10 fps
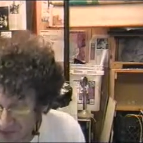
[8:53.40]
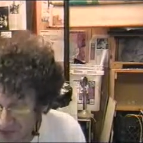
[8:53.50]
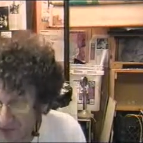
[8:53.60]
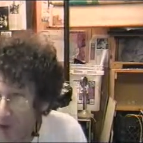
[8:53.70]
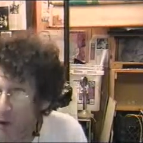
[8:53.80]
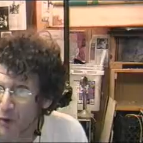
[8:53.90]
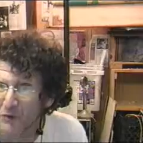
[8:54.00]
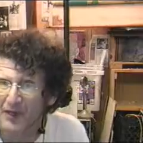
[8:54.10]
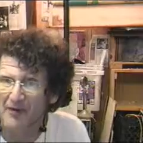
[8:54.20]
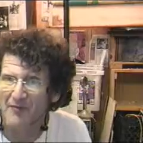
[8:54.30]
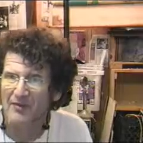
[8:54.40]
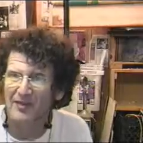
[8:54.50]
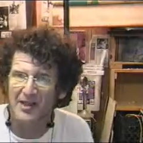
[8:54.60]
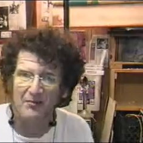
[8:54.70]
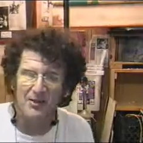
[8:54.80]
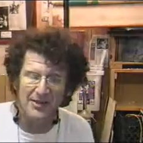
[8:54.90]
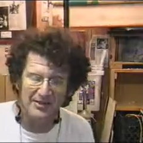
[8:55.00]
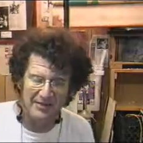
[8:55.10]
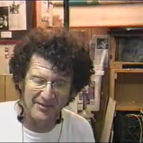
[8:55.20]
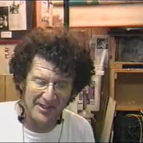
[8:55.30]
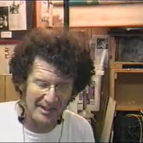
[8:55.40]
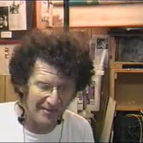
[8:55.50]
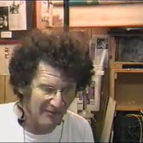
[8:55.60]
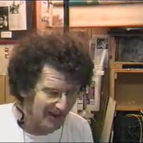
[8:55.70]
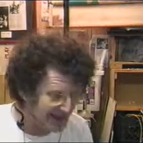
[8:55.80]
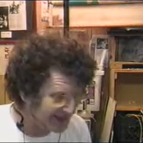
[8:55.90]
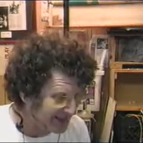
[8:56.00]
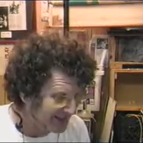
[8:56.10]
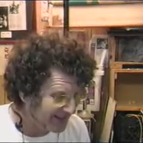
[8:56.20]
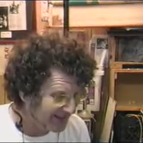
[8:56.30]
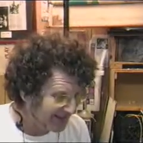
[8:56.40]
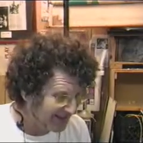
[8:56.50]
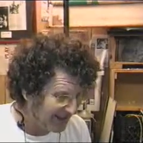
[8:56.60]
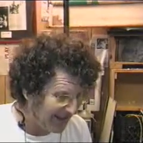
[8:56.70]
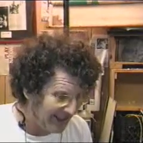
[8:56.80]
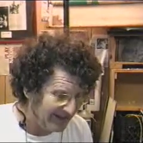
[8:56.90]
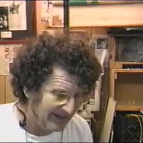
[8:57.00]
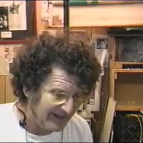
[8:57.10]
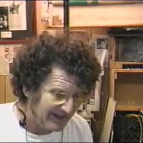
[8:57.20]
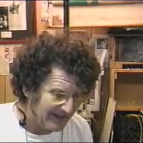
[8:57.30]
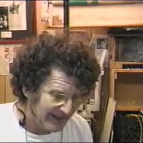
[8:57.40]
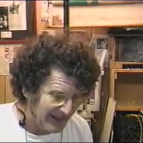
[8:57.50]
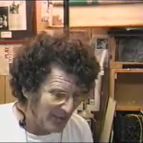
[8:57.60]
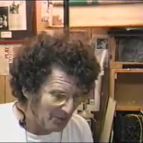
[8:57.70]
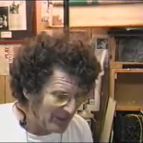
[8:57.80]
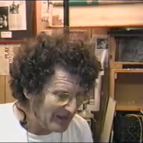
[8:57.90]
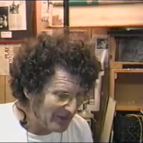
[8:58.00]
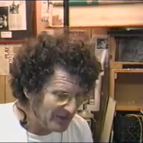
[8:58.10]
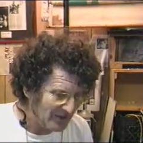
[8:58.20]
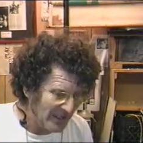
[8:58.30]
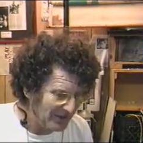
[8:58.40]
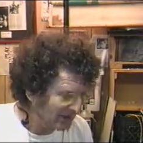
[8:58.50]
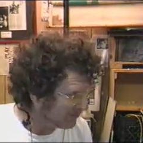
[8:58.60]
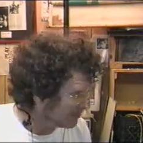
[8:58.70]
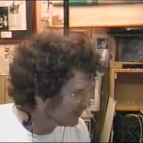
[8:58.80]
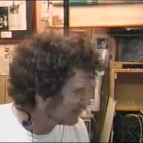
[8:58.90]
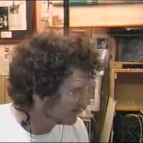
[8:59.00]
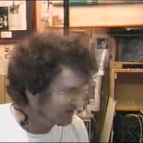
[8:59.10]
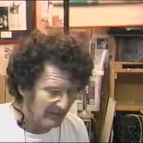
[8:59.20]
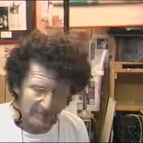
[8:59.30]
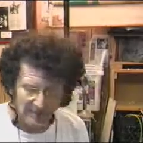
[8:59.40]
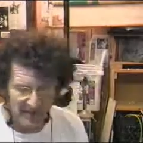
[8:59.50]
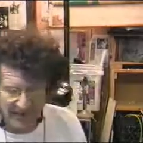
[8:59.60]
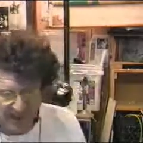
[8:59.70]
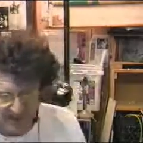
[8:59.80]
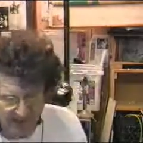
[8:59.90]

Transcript: of all everything, relativity and everything, uh, it'll pretty much turn out that most of the things